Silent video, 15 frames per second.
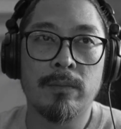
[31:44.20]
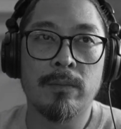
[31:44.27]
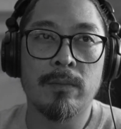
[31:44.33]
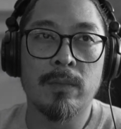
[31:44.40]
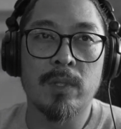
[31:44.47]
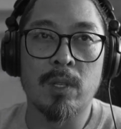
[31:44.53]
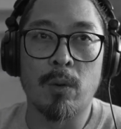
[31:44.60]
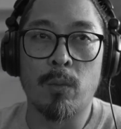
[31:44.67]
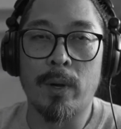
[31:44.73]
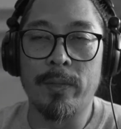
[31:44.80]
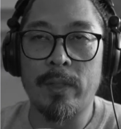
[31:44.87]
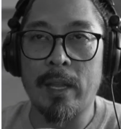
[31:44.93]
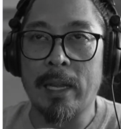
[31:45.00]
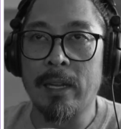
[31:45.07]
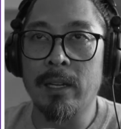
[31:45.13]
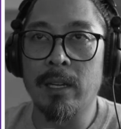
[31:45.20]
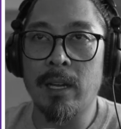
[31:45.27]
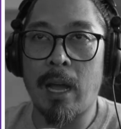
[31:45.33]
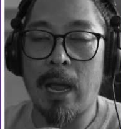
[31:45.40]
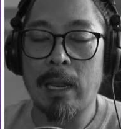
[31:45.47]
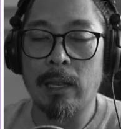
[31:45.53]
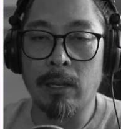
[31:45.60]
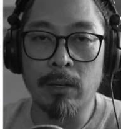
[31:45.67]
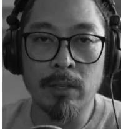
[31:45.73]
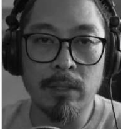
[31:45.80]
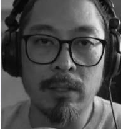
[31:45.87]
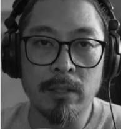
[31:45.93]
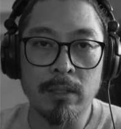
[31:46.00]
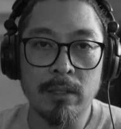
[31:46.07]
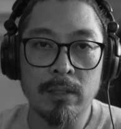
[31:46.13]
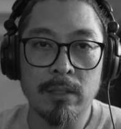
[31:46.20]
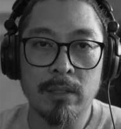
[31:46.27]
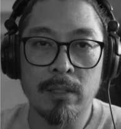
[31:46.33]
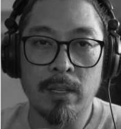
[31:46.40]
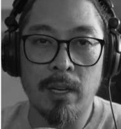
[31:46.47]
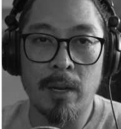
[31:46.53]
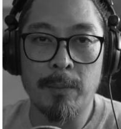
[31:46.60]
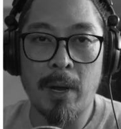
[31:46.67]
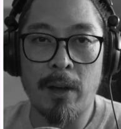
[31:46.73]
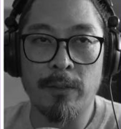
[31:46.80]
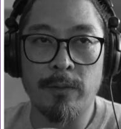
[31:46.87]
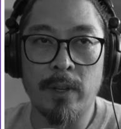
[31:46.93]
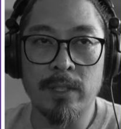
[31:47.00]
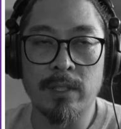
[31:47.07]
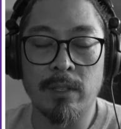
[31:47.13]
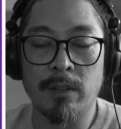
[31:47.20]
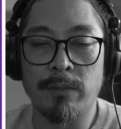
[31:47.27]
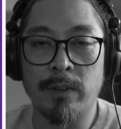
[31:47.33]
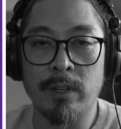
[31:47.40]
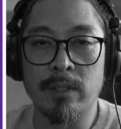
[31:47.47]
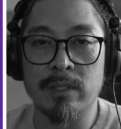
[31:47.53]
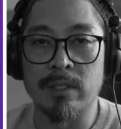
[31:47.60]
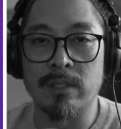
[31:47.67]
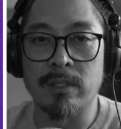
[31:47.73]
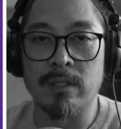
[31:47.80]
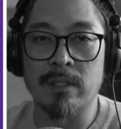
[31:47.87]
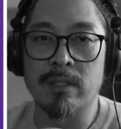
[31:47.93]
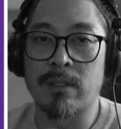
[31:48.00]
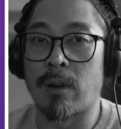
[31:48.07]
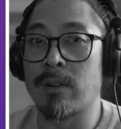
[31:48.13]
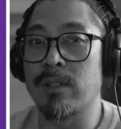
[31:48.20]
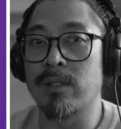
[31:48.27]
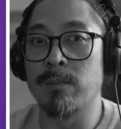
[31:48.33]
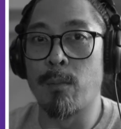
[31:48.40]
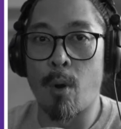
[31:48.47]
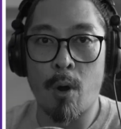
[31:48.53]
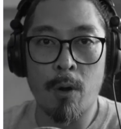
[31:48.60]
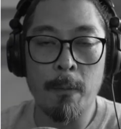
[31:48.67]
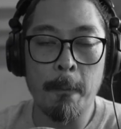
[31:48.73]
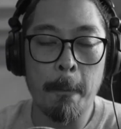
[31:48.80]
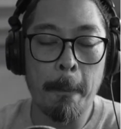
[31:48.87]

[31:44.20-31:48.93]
So one thing I learned about facing your fears is to start small.